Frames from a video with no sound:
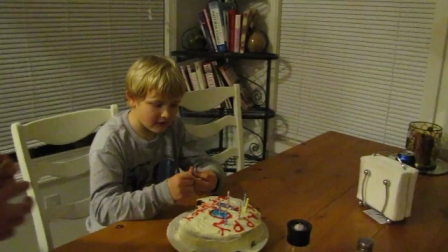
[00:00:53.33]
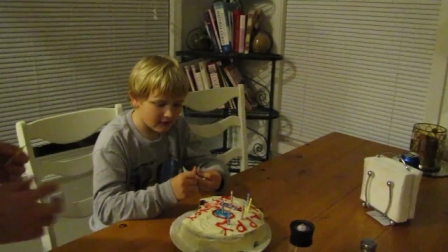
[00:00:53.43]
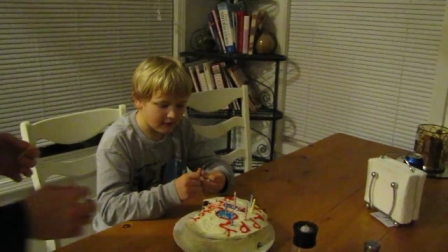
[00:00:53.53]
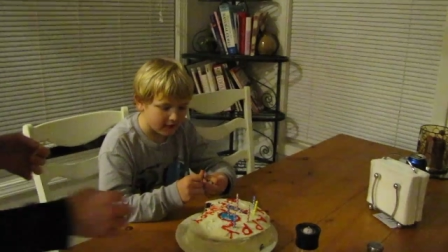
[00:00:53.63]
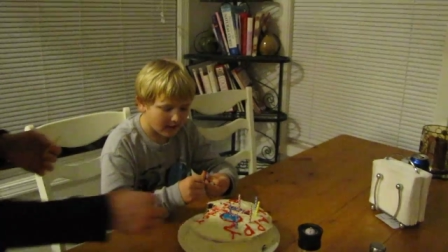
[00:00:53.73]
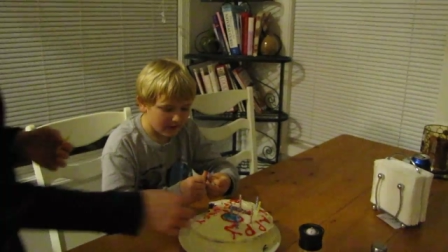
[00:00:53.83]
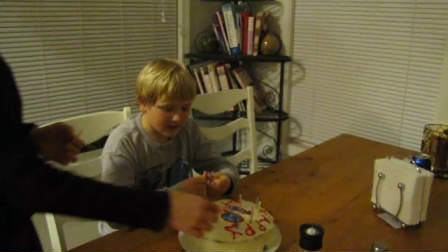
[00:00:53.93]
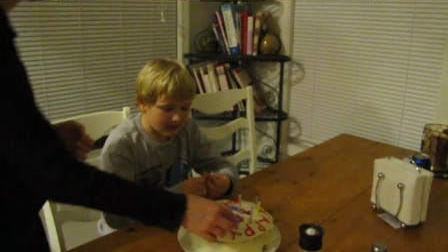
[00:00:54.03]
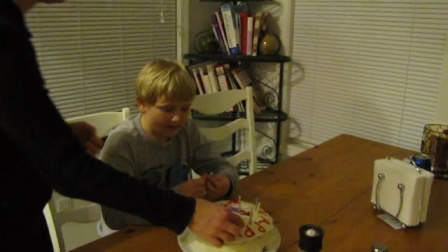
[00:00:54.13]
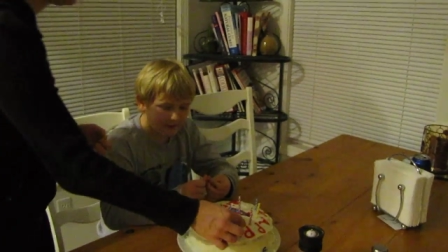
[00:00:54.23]
does it feel to be
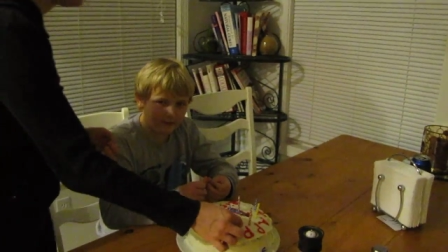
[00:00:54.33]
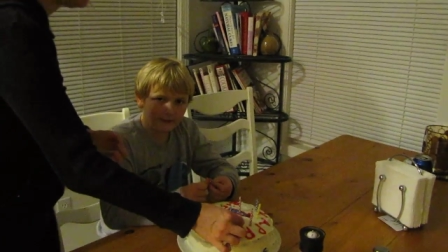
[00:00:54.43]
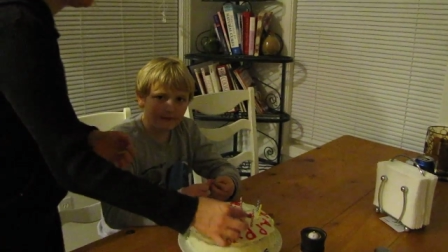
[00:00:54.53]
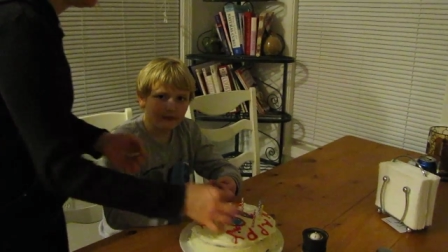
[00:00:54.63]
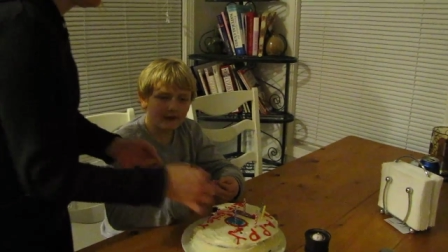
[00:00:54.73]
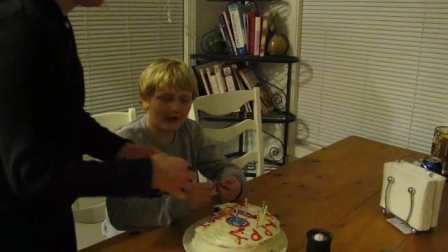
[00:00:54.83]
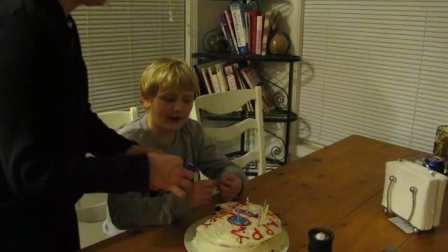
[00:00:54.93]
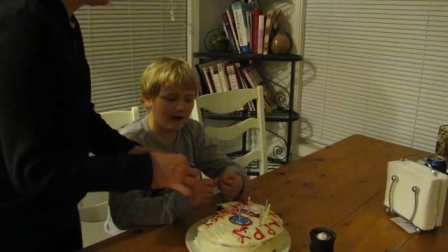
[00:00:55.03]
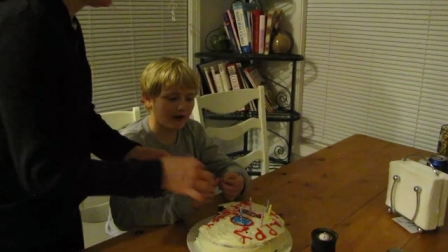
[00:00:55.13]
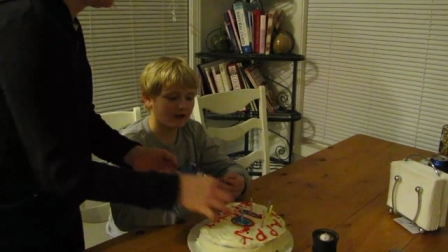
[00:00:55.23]
10, eh?
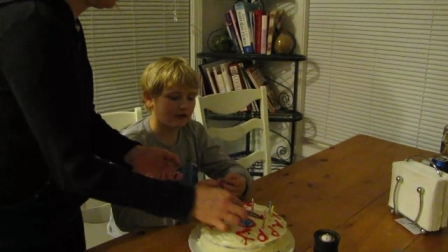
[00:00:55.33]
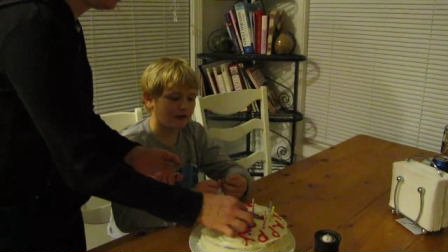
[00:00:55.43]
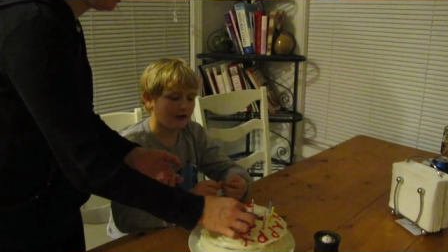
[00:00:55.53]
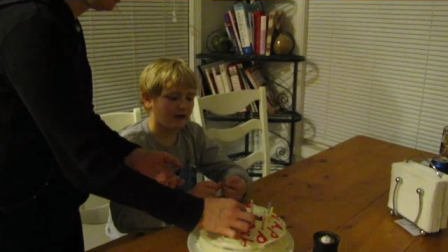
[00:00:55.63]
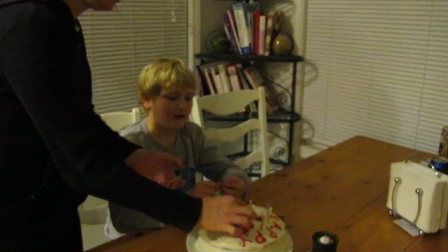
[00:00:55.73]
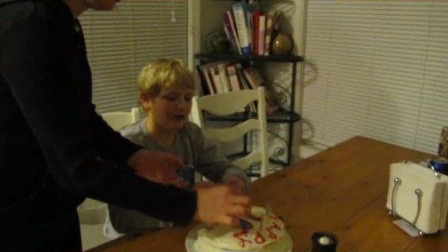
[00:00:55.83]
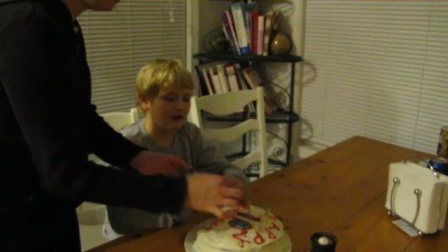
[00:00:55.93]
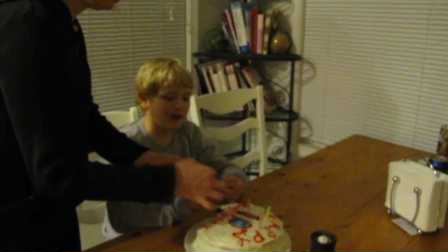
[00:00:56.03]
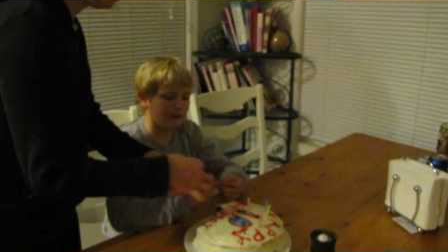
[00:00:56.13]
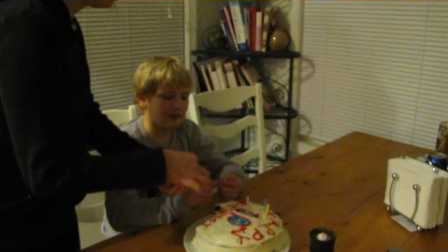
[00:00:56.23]
Awesome.
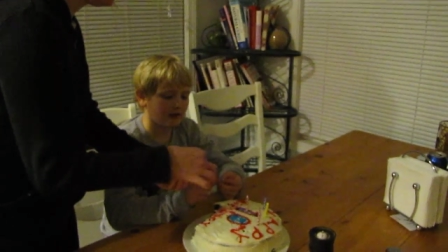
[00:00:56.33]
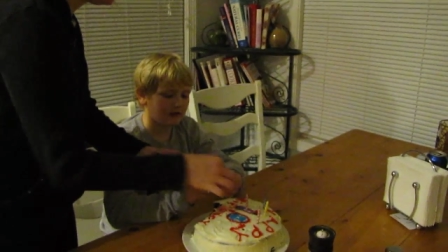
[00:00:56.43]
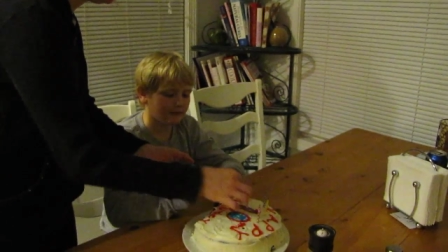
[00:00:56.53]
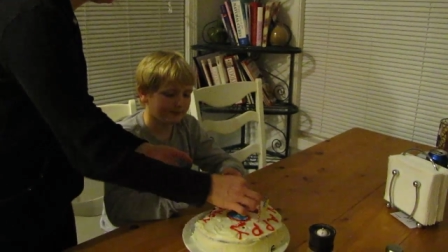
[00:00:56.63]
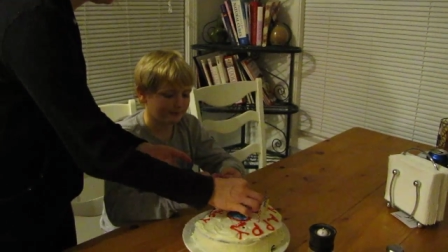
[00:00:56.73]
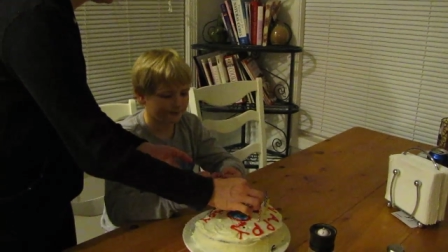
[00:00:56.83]
Welcome to uh,